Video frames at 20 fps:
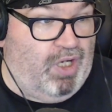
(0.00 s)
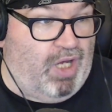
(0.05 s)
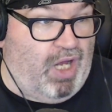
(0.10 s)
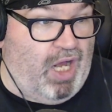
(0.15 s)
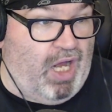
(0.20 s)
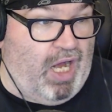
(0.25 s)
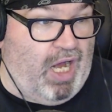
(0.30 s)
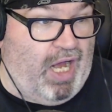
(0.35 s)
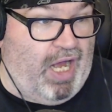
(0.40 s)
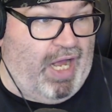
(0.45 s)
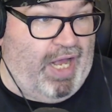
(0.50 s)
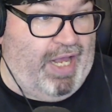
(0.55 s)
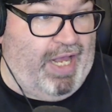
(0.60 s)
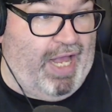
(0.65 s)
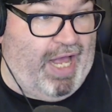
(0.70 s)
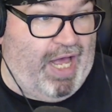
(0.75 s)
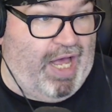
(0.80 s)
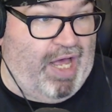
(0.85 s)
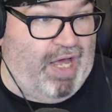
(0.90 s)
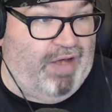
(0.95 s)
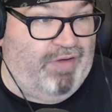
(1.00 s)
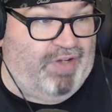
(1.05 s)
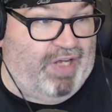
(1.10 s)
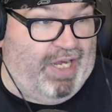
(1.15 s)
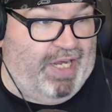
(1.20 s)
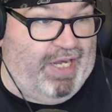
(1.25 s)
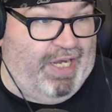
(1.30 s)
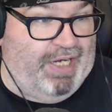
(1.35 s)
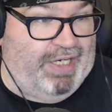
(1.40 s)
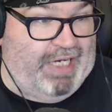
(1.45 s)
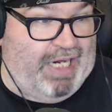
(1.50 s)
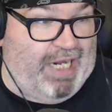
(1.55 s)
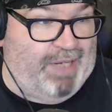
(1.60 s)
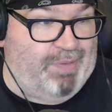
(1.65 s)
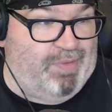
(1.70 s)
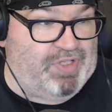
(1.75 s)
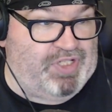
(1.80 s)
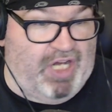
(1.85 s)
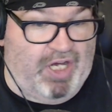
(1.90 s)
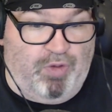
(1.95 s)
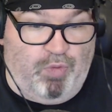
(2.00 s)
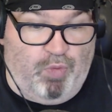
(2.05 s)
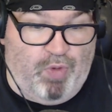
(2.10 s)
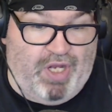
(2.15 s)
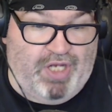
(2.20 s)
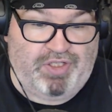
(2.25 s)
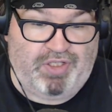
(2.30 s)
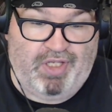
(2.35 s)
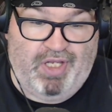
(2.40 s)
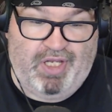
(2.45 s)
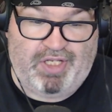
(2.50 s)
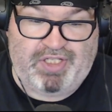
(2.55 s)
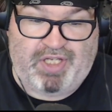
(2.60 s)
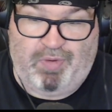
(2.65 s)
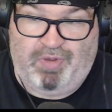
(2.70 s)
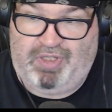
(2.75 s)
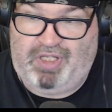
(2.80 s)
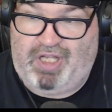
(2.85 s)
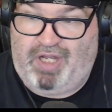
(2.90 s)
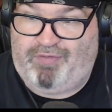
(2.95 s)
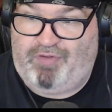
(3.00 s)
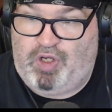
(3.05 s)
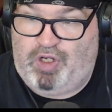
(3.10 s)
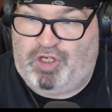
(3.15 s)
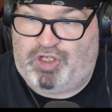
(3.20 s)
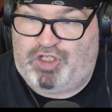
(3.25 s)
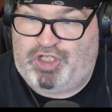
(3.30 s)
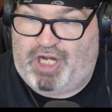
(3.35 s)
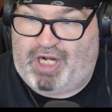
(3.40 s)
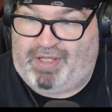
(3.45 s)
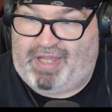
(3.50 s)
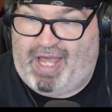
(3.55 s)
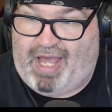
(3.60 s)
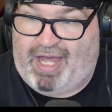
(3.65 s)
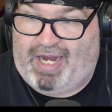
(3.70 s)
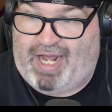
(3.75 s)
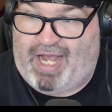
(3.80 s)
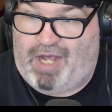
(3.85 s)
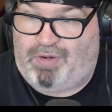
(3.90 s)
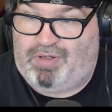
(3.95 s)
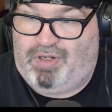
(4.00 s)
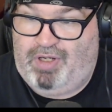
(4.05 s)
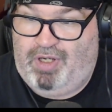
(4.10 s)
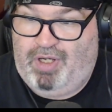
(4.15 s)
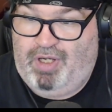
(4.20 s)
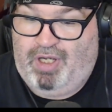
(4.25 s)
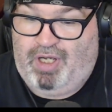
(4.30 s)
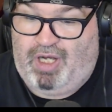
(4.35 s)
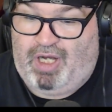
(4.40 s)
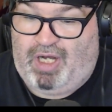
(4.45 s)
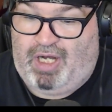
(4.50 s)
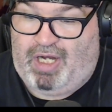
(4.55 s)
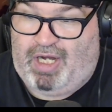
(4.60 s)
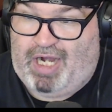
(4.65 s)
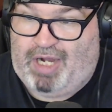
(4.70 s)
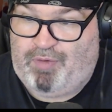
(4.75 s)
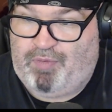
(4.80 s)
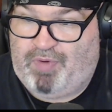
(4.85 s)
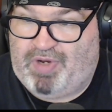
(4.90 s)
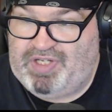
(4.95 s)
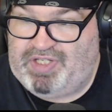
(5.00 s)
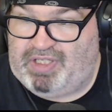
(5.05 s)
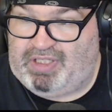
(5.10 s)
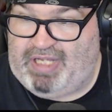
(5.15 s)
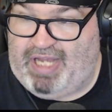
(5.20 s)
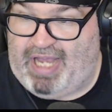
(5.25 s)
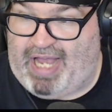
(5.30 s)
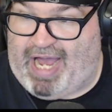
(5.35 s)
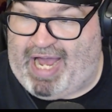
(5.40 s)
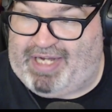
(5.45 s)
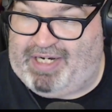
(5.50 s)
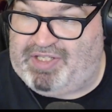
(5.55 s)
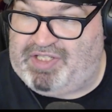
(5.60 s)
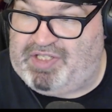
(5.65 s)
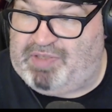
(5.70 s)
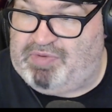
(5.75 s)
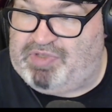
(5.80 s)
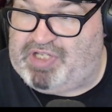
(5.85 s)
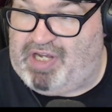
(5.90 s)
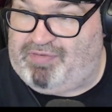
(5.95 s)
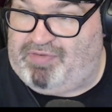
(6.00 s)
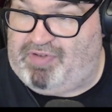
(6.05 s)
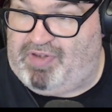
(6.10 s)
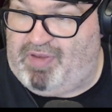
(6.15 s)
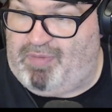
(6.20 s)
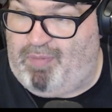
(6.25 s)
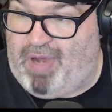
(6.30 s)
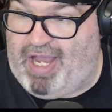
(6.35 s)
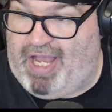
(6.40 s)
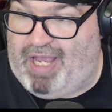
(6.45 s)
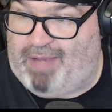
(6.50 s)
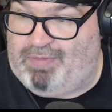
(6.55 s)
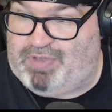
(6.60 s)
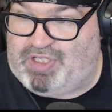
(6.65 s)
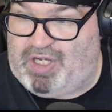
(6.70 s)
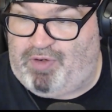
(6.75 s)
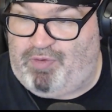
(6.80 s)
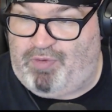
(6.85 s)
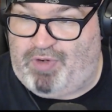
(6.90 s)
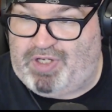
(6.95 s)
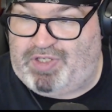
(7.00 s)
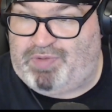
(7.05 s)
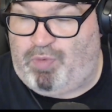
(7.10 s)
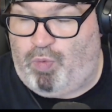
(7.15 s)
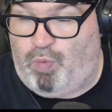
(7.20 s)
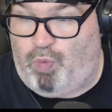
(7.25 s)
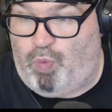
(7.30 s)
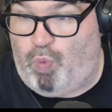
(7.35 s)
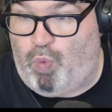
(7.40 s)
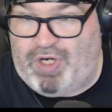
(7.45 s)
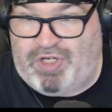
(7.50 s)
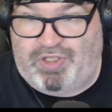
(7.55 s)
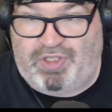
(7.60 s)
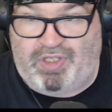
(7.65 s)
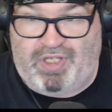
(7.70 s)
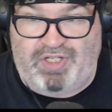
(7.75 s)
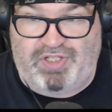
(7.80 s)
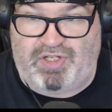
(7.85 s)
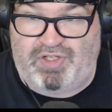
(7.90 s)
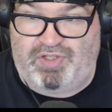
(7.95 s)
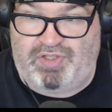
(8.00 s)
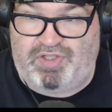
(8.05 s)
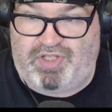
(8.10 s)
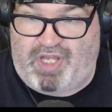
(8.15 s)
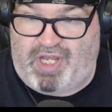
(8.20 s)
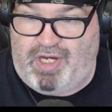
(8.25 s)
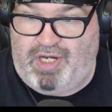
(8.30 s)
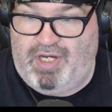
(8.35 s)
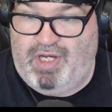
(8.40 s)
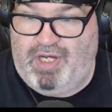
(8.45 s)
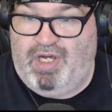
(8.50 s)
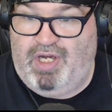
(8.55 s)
have an Amazon wish list. I would love for you to check that out. I recently added some stuff to my Amazon wish list, I should say.